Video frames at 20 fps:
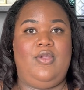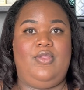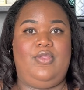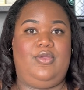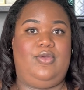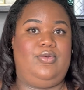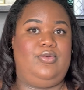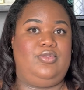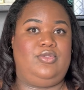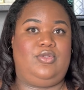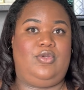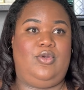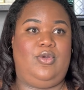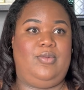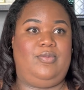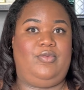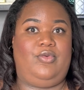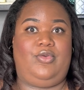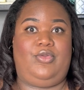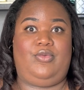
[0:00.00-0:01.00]
Those go
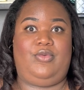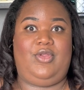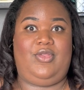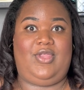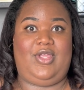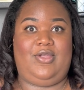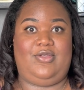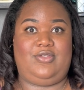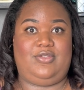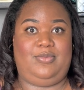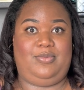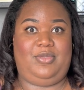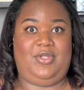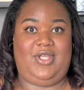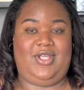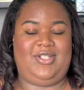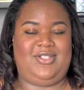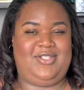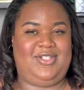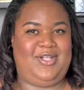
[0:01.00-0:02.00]
up for 3,000
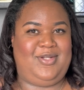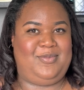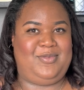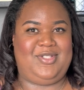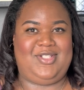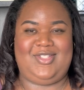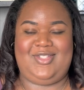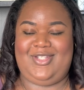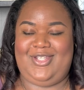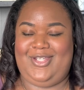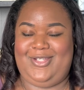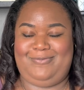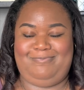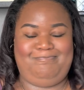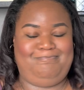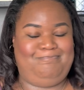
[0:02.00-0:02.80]
plus, and I'm just like,